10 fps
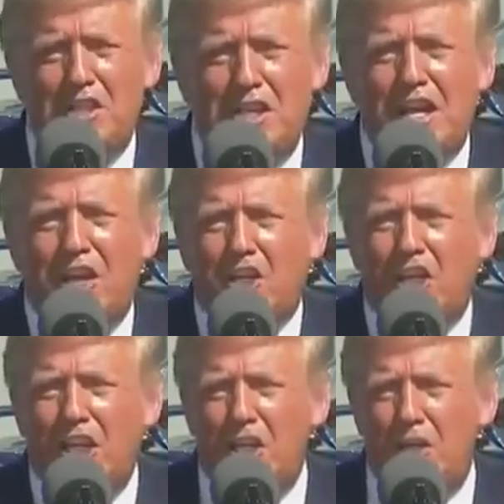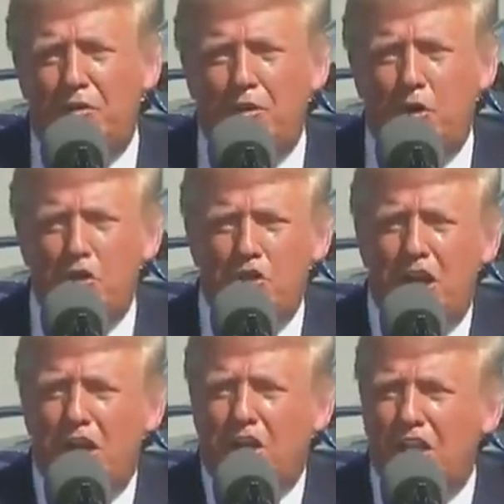I said, you got to clean your floors.
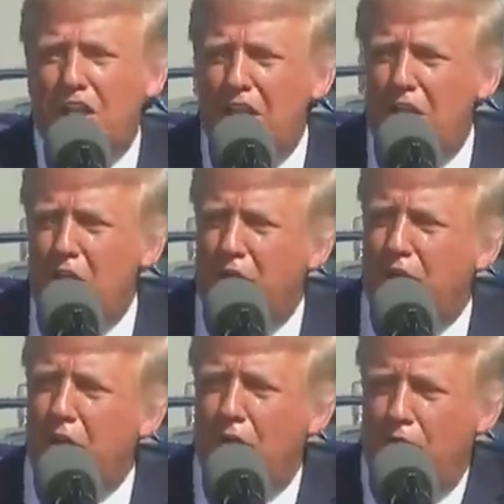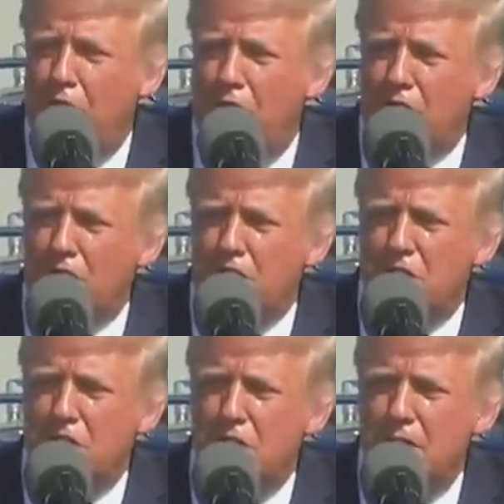You got to clean your
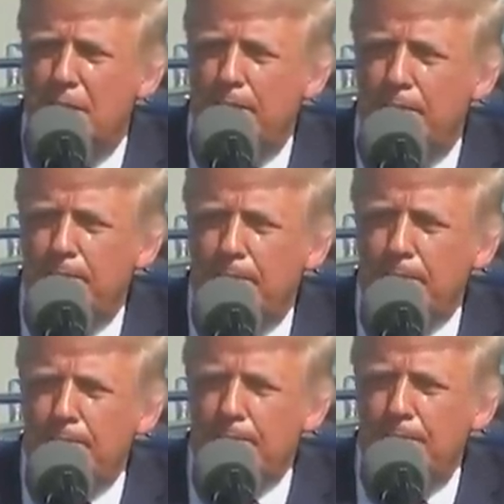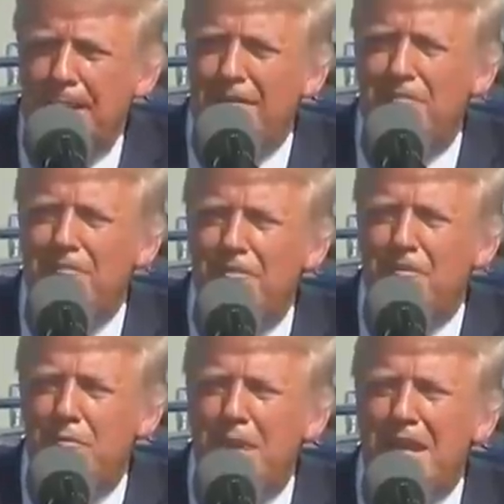forests. They have
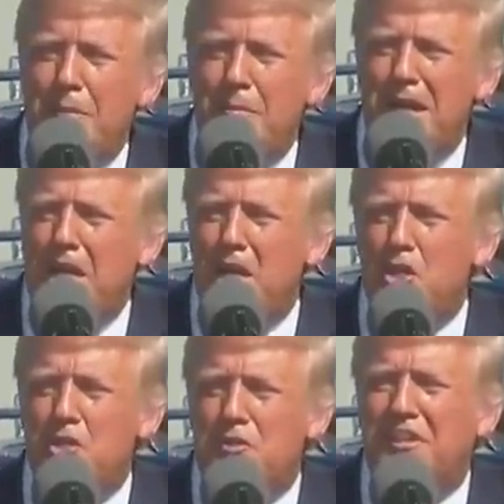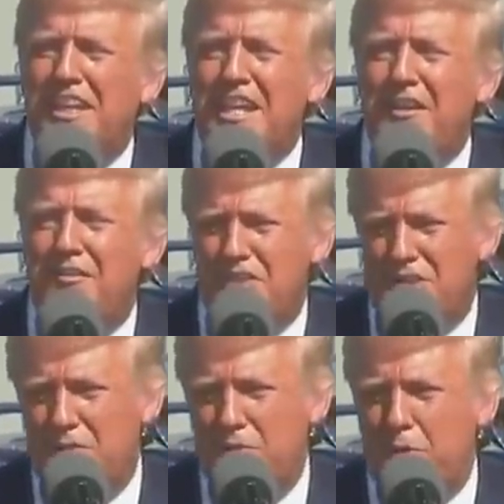many, many years of
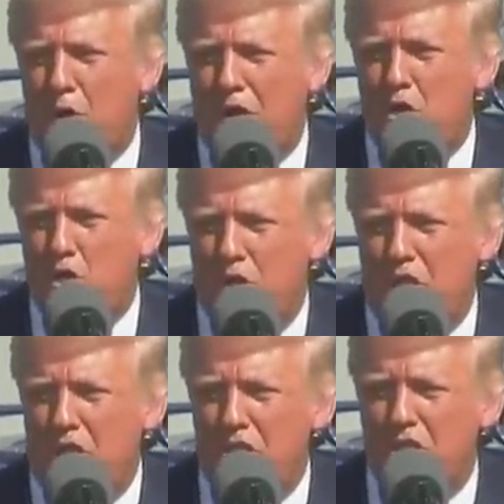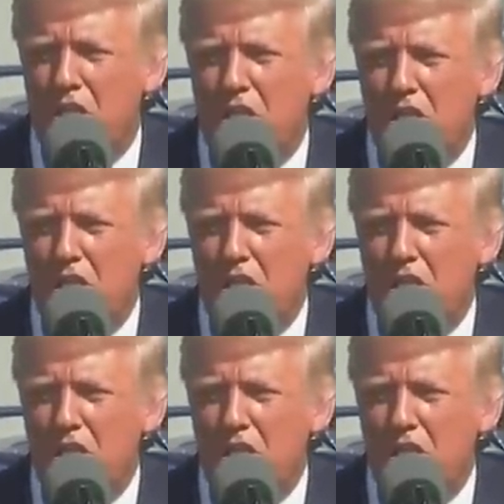leaves and broken trees.